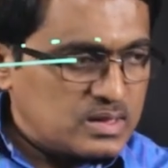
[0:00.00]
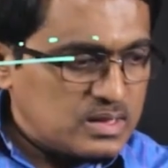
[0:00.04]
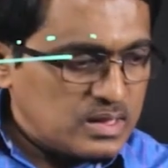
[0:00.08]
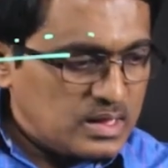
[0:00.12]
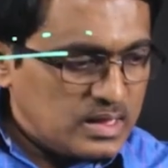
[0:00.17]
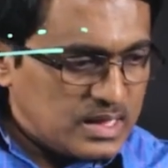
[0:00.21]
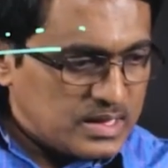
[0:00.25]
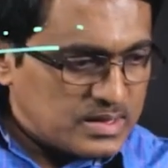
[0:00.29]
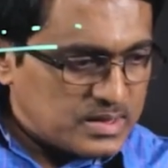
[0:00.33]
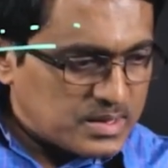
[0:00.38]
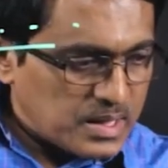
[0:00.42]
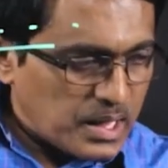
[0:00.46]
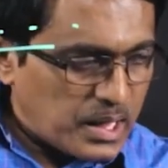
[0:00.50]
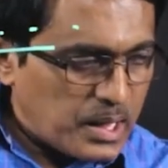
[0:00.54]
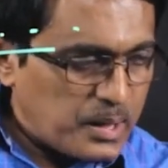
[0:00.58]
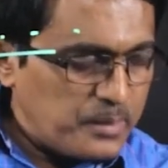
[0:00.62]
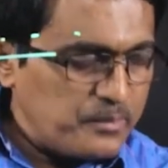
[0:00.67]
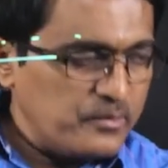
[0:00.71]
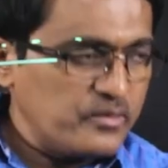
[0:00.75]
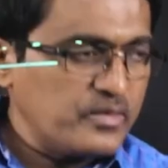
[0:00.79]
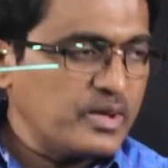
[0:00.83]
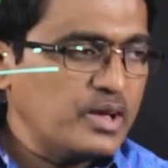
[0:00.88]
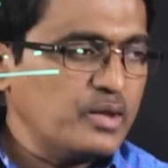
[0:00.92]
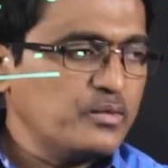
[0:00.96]
In the
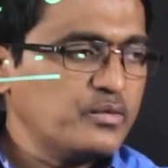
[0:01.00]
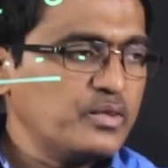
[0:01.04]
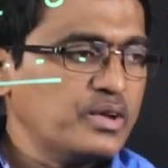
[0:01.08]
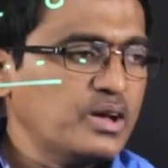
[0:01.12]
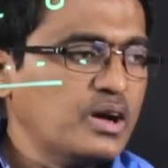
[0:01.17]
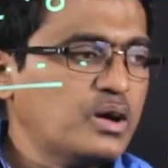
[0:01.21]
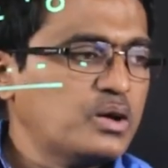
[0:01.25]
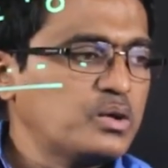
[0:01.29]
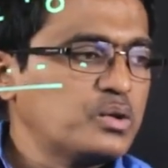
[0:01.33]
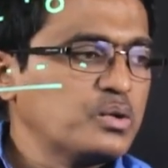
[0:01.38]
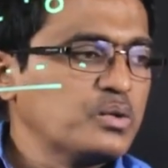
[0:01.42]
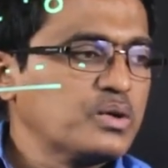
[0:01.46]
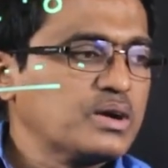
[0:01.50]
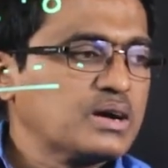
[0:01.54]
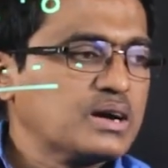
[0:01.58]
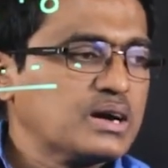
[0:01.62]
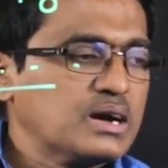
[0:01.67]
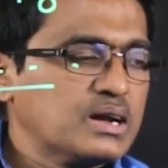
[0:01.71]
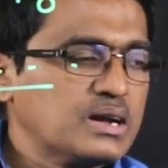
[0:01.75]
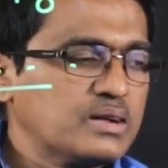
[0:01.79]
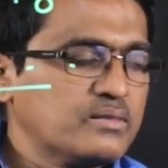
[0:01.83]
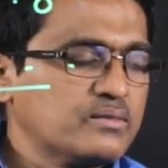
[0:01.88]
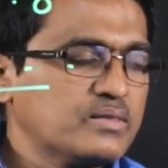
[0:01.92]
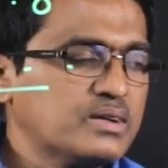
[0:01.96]
same way, we have to
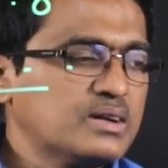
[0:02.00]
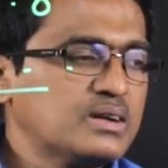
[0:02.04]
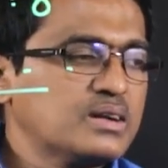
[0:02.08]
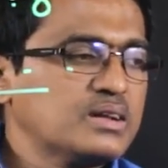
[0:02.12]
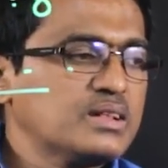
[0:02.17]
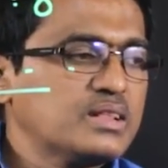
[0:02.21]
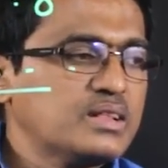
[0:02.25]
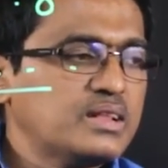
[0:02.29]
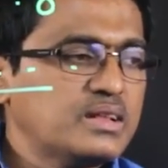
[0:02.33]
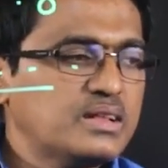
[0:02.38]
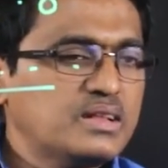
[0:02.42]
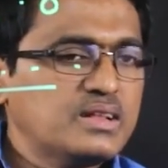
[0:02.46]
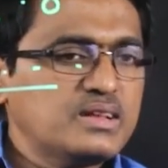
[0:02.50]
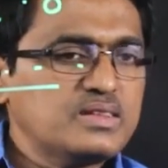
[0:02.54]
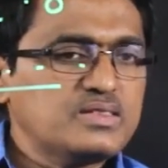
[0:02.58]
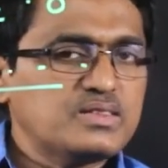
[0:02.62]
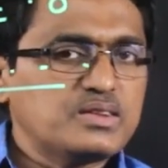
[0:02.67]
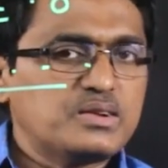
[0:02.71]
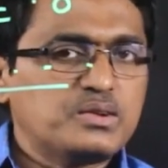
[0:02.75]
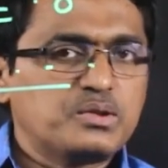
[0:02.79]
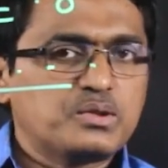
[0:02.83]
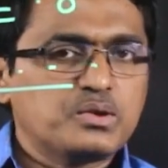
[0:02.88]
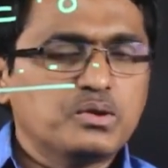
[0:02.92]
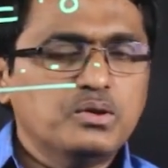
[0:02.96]
convert this
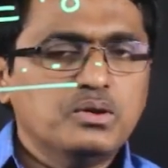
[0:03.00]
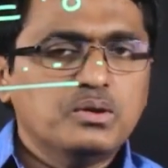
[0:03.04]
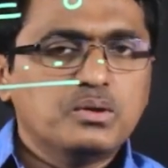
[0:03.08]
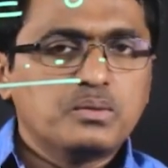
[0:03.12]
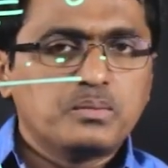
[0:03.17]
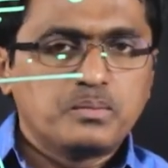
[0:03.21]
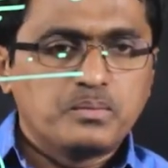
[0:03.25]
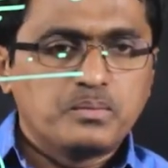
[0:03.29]
into